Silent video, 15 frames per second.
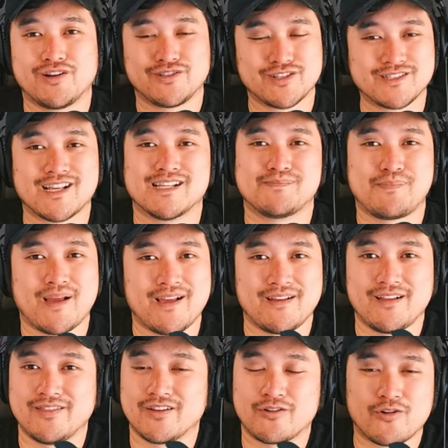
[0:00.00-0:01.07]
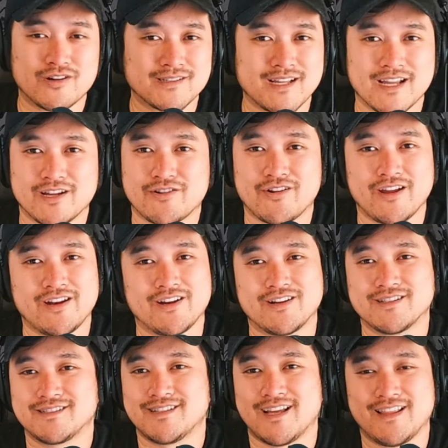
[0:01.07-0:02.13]
just as the Courtside
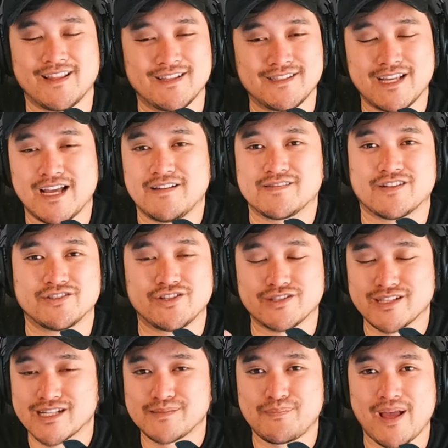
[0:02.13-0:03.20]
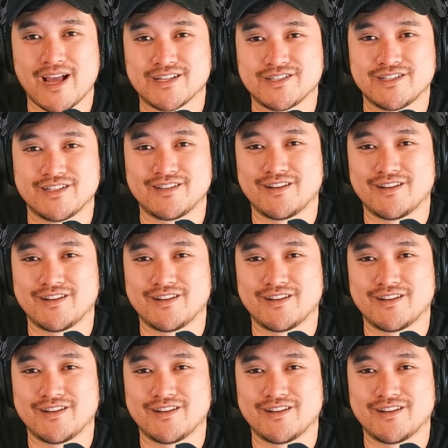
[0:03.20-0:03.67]
creators and the devs are just as passionate